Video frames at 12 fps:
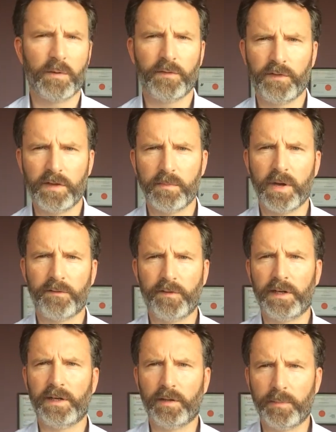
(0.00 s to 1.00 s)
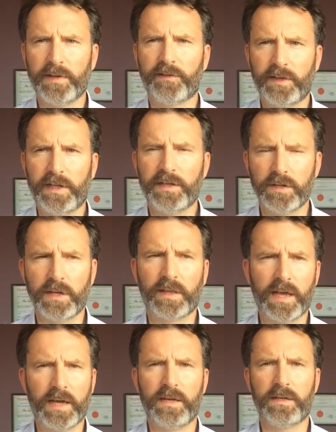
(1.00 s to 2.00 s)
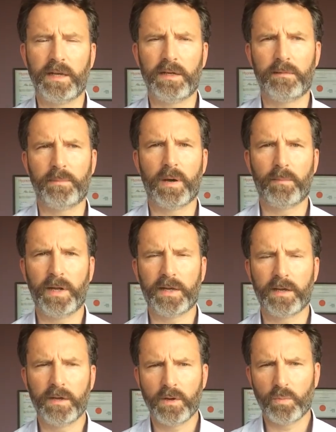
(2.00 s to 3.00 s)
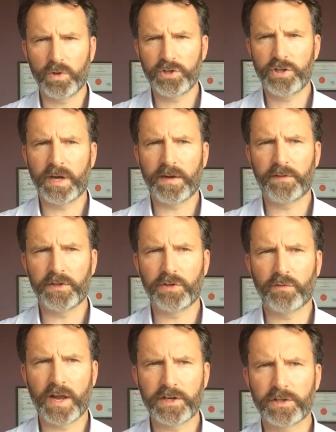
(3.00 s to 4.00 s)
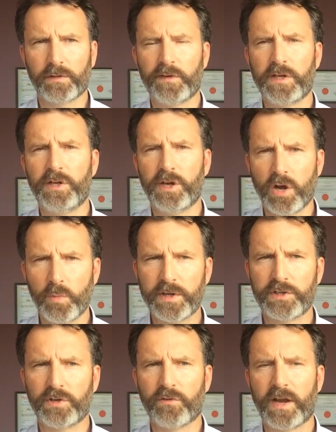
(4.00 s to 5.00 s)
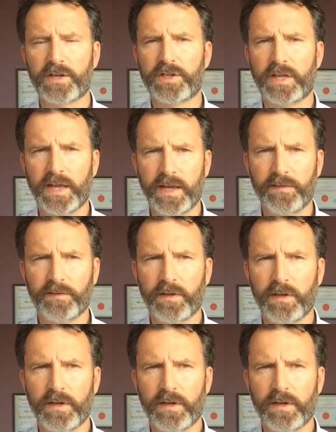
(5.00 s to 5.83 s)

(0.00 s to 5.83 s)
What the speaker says: so you might feel a little bit silly doing that in public. Once you have the direction of it, you know which direction it is.